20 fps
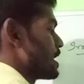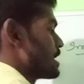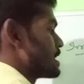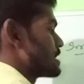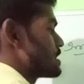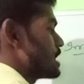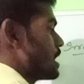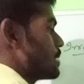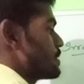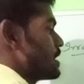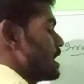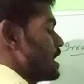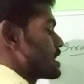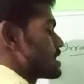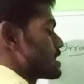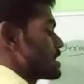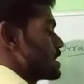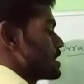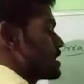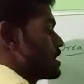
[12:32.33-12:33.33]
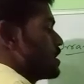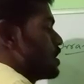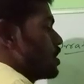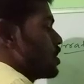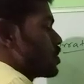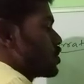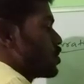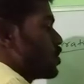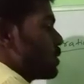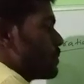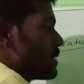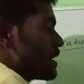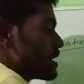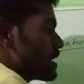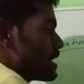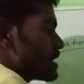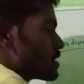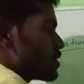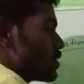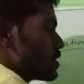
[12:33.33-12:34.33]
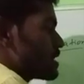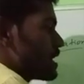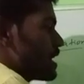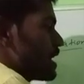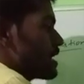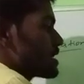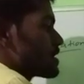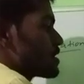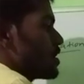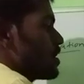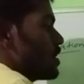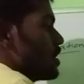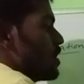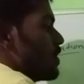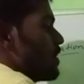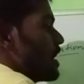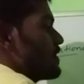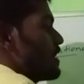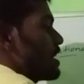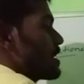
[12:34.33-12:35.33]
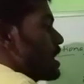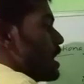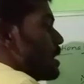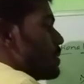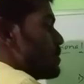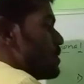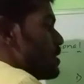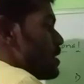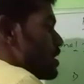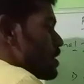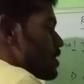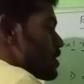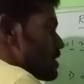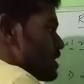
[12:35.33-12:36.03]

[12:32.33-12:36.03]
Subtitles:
Subtraction 2 minus root 3 also what will come?